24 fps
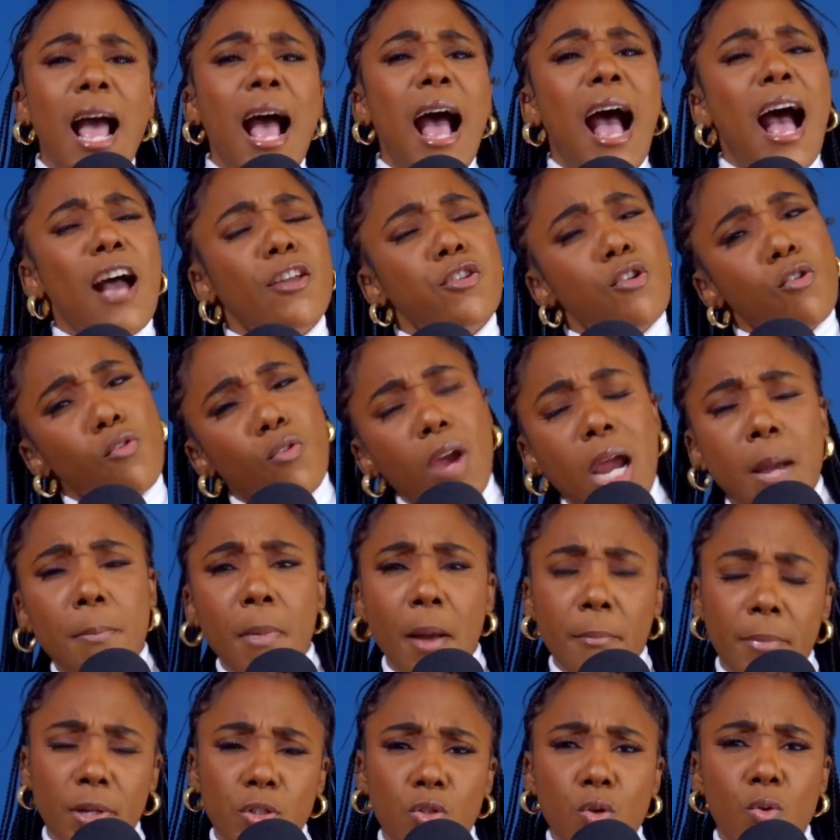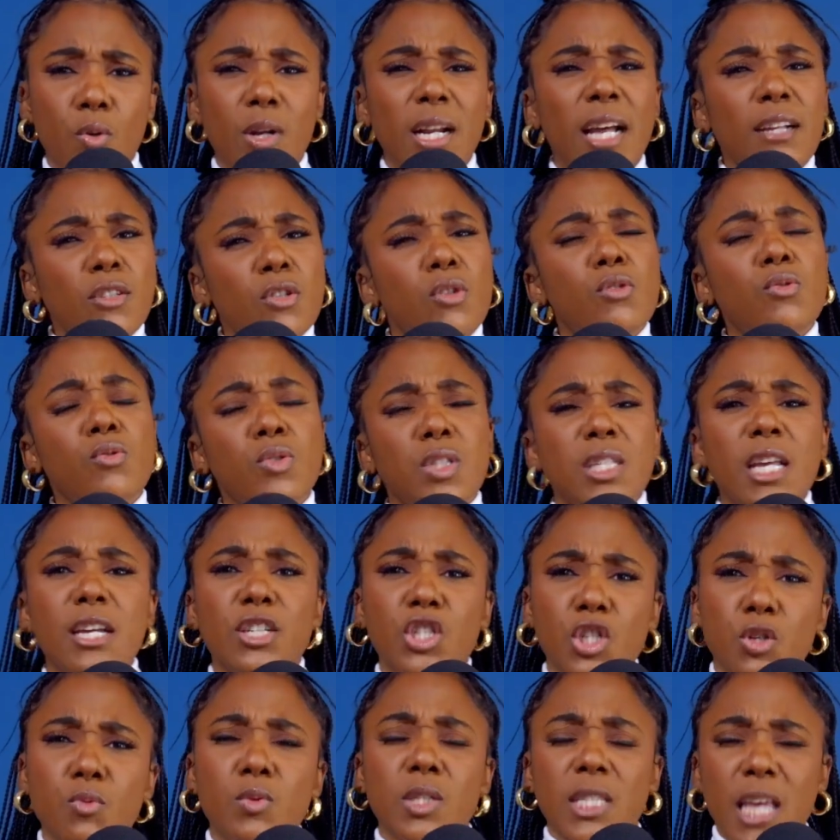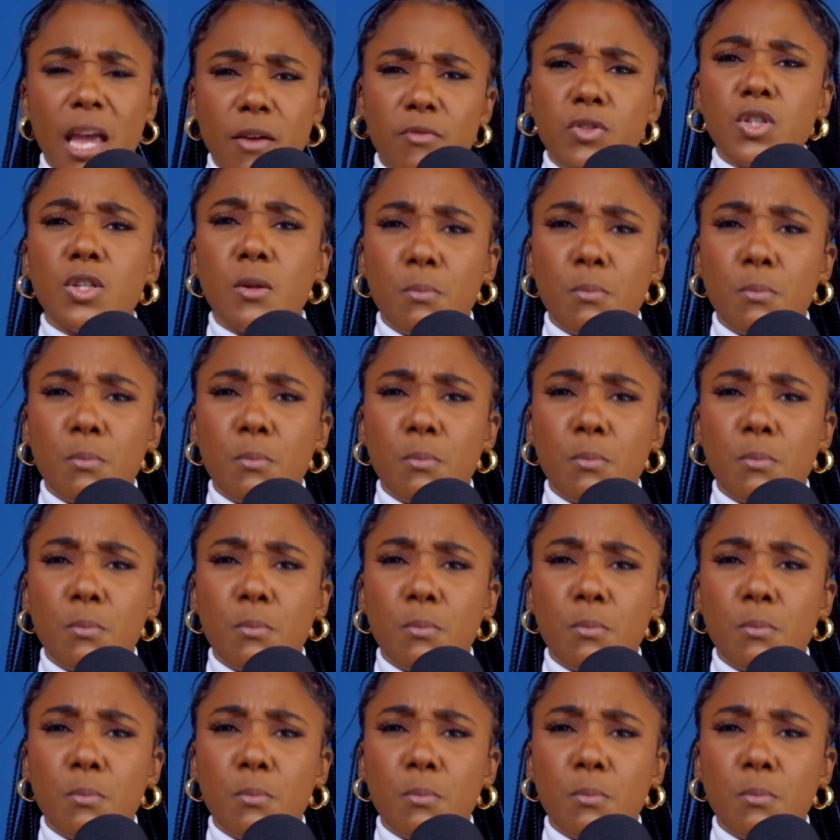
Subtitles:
How your grandmama doing? I know you said she was having